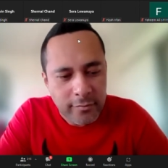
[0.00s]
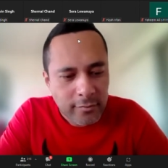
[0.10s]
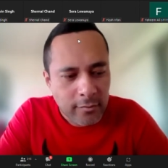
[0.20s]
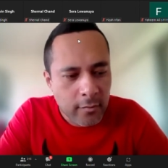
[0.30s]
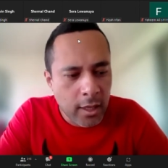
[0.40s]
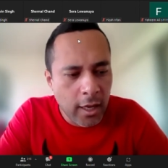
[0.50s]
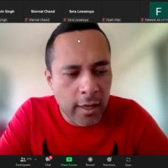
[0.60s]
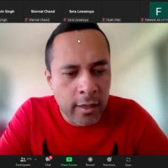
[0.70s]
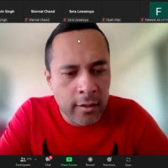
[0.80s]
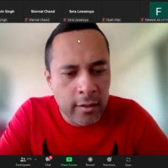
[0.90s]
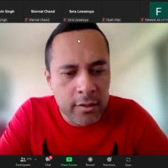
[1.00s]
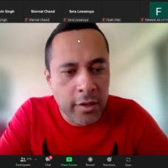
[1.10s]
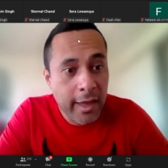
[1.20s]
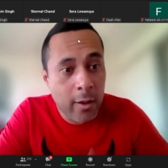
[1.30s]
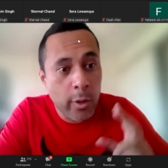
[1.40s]
And so
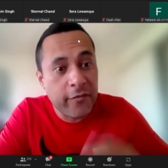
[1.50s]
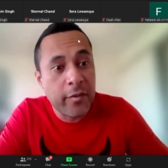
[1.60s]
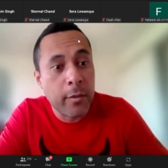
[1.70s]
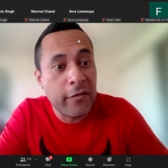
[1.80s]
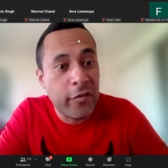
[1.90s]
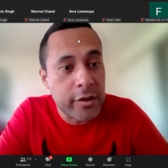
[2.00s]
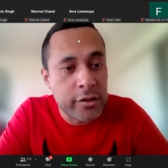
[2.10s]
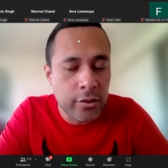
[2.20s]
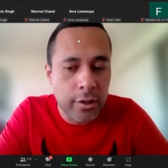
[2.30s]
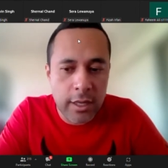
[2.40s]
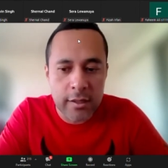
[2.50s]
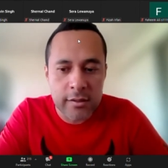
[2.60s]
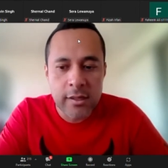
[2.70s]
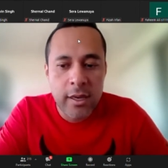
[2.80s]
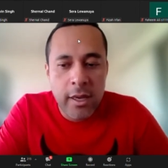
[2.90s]
that went for my first 2 years.
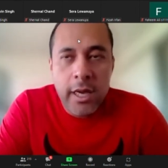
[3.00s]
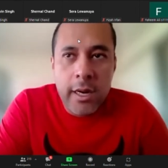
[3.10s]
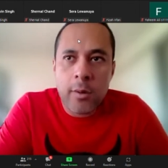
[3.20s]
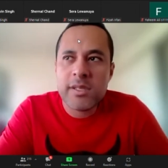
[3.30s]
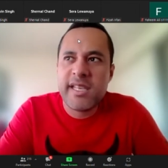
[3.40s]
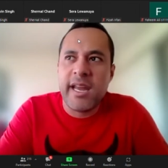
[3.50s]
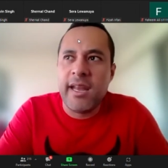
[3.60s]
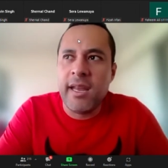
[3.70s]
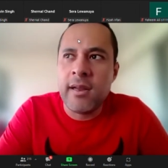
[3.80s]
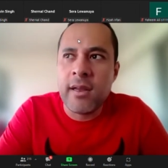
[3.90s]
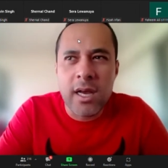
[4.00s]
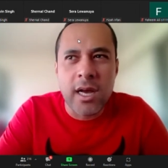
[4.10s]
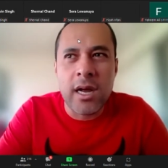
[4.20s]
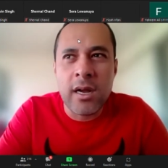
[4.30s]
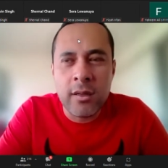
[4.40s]
And I was getting,
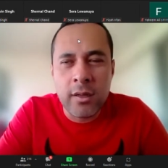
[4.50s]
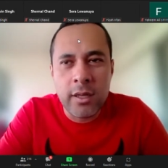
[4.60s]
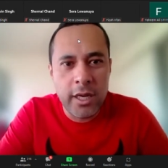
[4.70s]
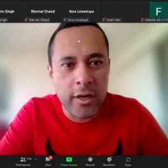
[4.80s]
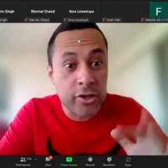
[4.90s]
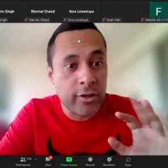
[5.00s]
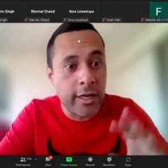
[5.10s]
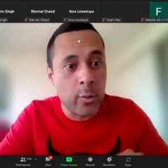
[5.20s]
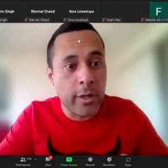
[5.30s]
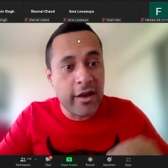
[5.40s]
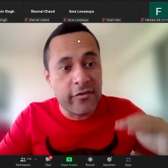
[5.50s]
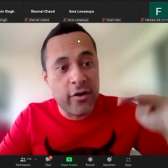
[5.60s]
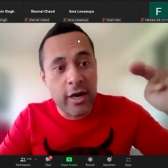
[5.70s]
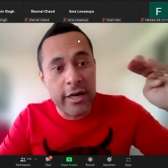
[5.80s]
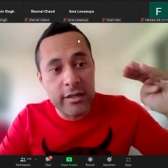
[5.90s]
in Australia, we have
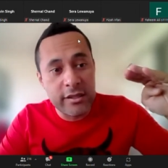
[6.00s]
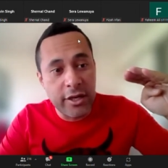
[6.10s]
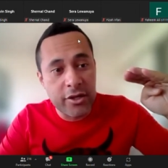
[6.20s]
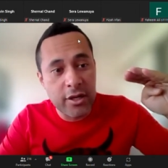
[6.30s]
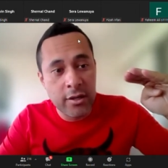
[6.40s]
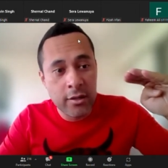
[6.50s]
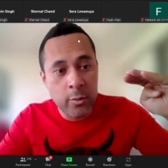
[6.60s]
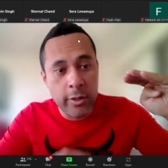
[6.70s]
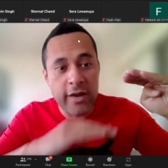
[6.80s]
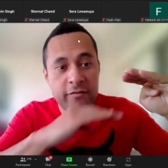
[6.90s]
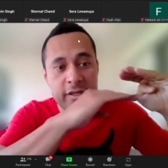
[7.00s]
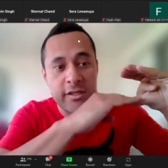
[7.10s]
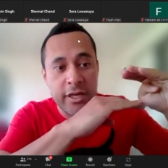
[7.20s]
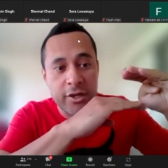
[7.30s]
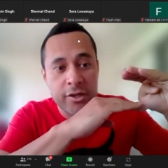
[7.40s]
high distinction, we have
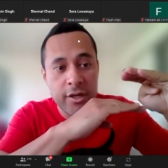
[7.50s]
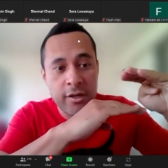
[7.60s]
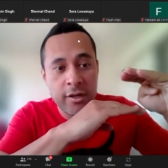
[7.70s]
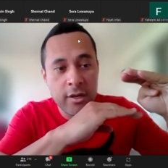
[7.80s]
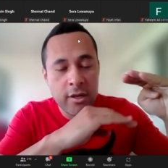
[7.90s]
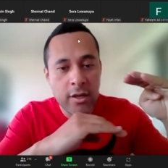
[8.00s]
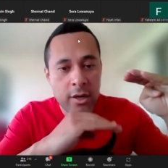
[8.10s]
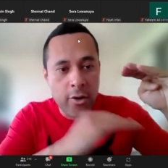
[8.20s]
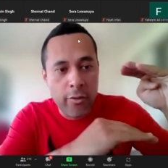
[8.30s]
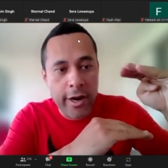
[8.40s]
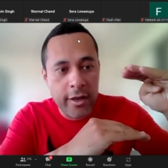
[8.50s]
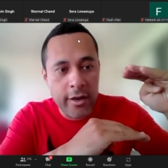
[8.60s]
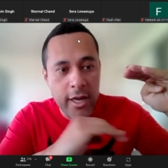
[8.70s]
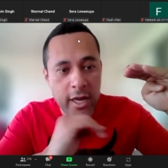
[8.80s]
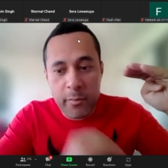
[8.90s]
distinction, credit,
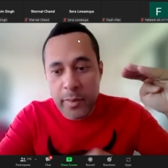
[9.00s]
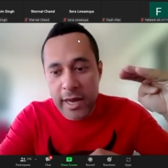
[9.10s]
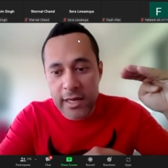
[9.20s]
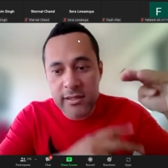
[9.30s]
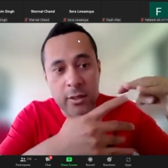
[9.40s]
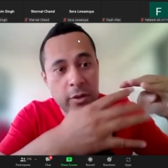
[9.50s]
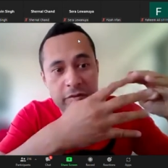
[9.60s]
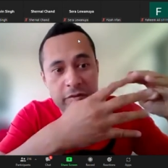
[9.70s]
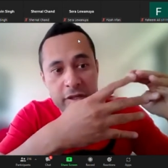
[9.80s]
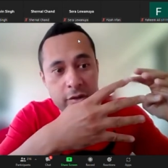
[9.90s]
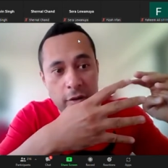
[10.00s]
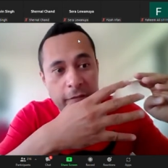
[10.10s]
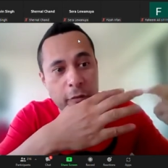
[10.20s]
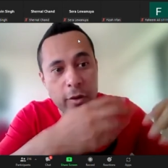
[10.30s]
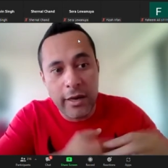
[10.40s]
and pass. So we've just got
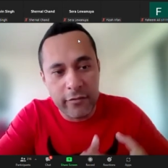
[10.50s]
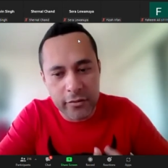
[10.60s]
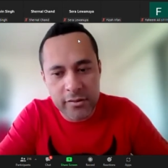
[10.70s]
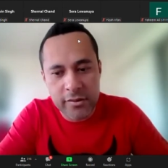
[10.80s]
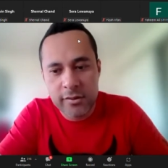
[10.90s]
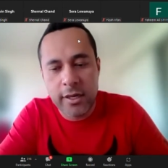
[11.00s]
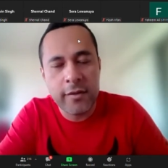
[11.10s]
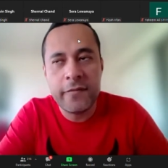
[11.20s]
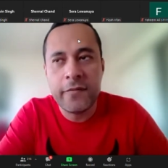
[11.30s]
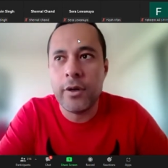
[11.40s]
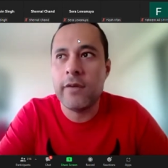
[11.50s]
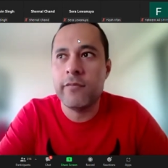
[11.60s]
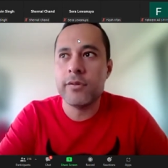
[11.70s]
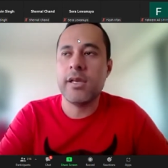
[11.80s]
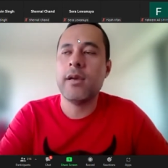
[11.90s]
4 levels. Yeah, 4
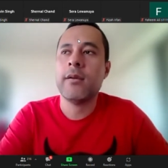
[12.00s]
levels there.